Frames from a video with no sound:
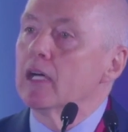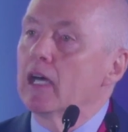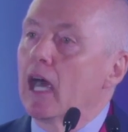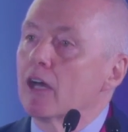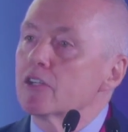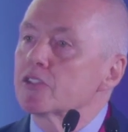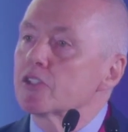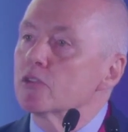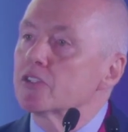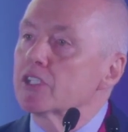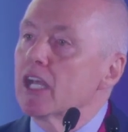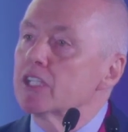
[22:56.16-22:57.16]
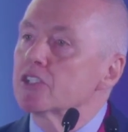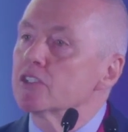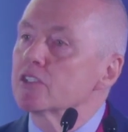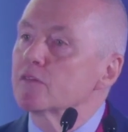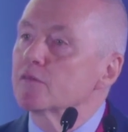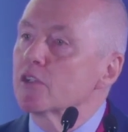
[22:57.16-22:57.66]
Our
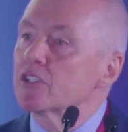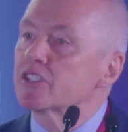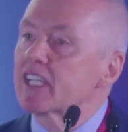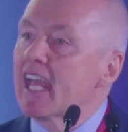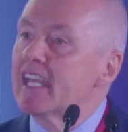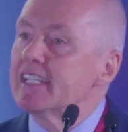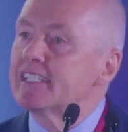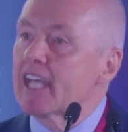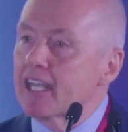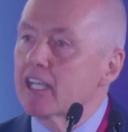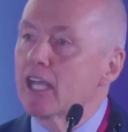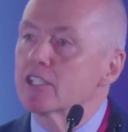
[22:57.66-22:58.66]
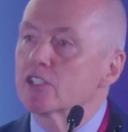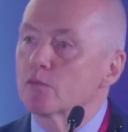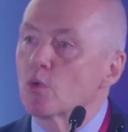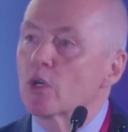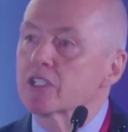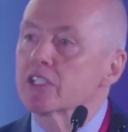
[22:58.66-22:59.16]
association's first 8 decades
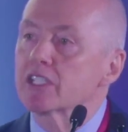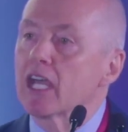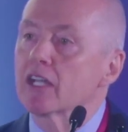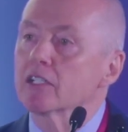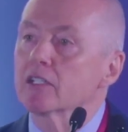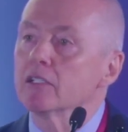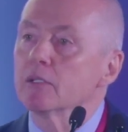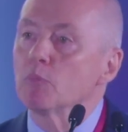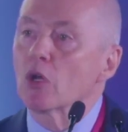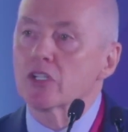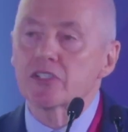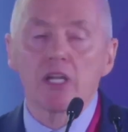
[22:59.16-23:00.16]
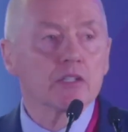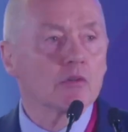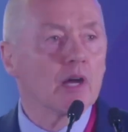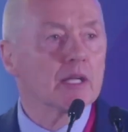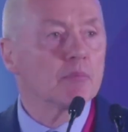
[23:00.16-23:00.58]
of working together put us on the right